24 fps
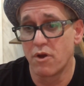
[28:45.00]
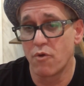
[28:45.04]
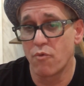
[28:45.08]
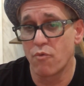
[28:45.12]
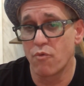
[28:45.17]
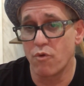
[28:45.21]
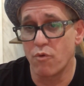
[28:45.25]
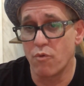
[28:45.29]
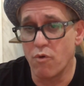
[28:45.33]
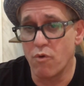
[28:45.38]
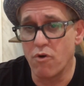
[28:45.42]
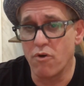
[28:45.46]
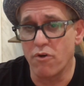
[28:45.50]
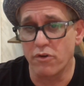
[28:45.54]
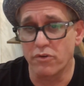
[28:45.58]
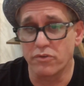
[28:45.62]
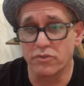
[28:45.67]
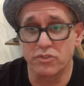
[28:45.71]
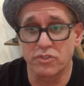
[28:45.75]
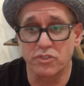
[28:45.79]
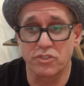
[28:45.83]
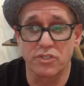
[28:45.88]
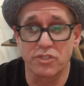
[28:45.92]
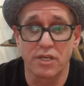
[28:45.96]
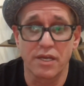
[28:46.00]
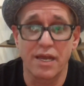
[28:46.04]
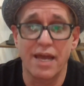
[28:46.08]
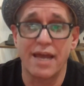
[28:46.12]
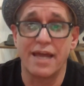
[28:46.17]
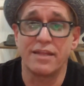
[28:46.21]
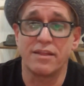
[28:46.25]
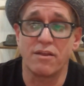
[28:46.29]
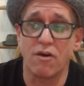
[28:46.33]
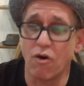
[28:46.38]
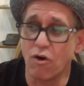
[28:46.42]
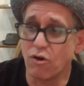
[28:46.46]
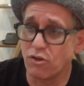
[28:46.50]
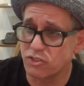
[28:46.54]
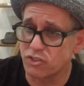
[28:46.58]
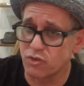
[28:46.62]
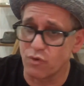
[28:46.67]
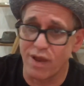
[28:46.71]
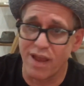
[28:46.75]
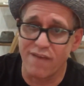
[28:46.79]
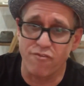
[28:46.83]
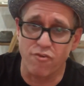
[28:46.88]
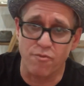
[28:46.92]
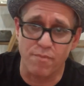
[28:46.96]
rewards. And
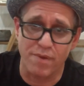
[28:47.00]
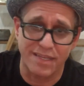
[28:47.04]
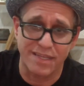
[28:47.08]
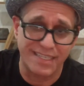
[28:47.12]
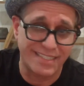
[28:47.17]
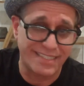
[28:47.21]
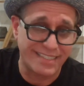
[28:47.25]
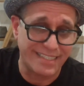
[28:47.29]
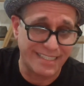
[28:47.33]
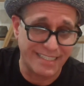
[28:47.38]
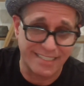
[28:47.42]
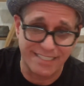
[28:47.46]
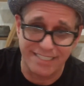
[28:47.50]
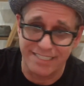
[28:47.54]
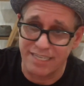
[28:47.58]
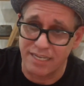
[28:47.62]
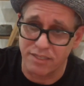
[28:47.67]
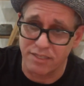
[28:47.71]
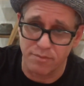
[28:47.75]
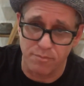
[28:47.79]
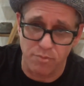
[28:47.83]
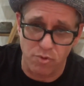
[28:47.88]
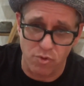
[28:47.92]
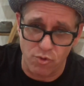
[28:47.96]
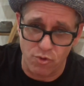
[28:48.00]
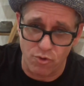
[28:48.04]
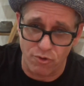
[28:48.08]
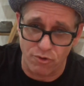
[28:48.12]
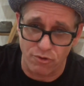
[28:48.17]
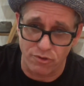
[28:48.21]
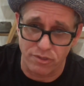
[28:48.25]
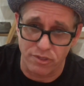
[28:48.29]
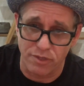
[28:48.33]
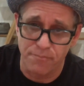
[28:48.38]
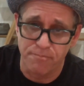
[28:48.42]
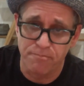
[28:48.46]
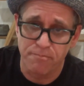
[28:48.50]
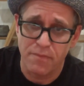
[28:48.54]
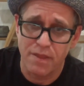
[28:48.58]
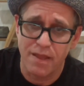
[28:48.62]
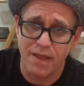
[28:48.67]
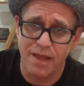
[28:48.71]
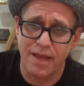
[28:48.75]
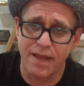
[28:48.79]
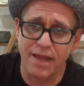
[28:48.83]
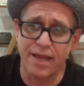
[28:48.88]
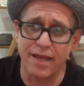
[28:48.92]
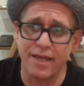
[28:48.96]
also everybody sees it on the board,
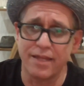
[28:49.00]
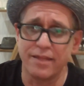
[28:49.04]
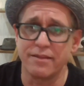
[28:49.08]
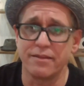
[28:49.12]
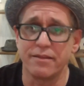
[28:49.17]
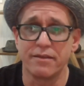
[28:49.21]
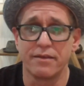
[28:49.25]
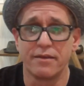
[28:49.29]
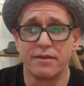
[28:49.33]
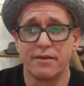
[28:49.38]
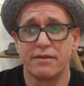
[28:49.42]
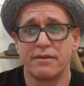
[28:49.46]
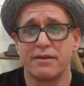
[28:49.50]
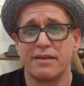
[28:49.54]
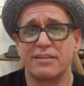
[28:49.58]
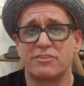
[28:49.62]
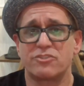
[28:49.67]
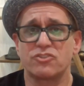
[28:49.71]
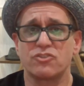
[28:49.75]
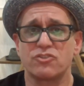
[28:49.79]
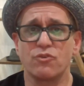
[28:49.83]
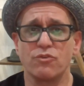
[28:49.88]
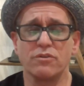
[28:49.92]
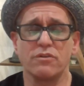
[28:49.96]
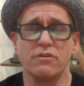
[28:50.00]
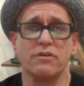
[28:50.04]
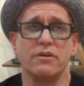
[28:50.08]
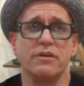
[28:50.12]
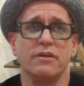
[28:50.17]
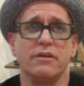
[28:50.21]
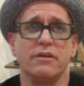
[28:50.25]
and it's sort of,